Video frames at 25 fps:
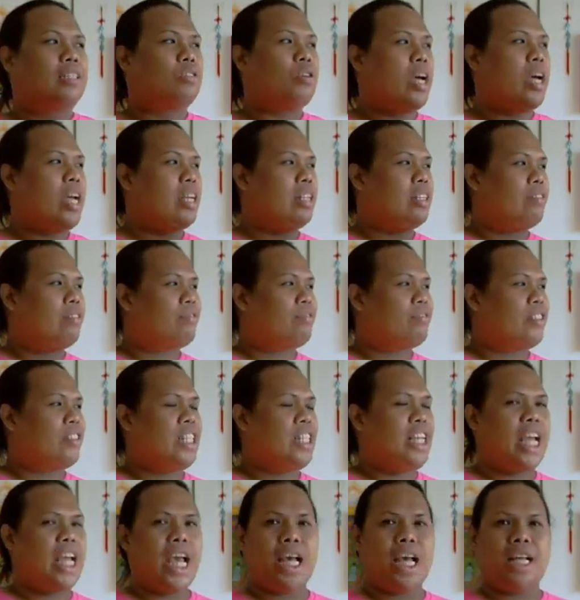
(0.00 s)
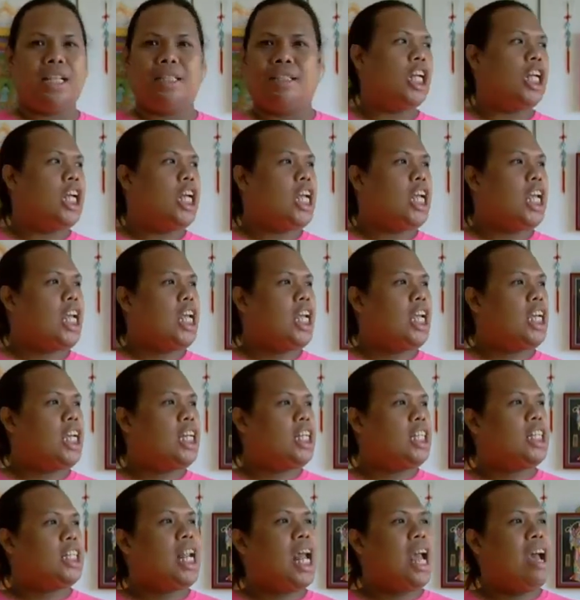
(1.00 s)
trying to forget,
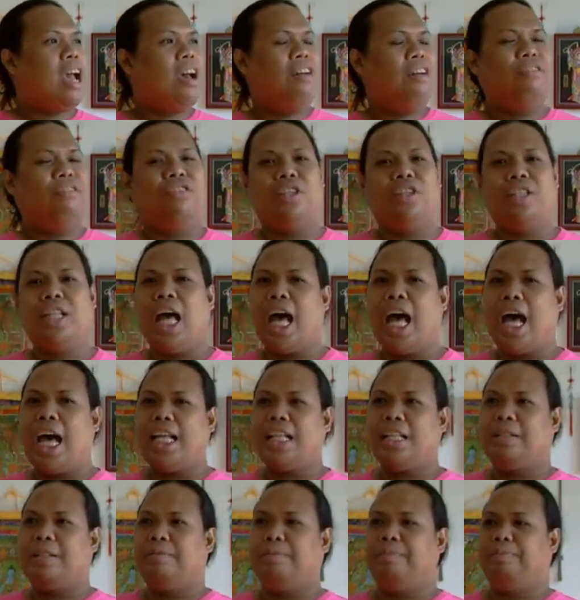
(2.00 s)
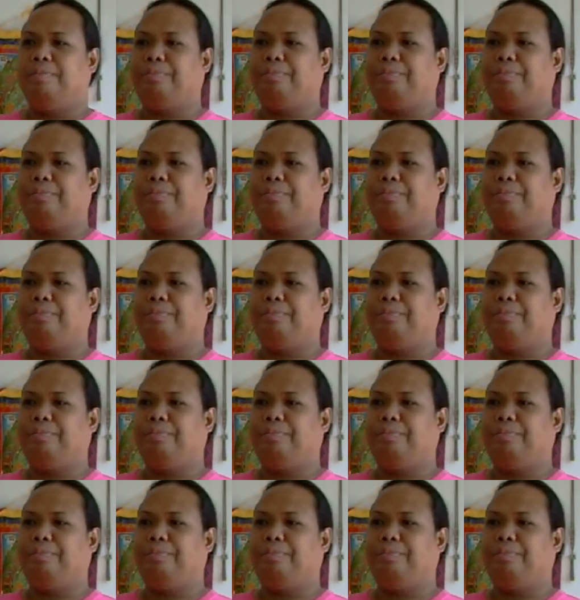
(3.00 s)
and after that,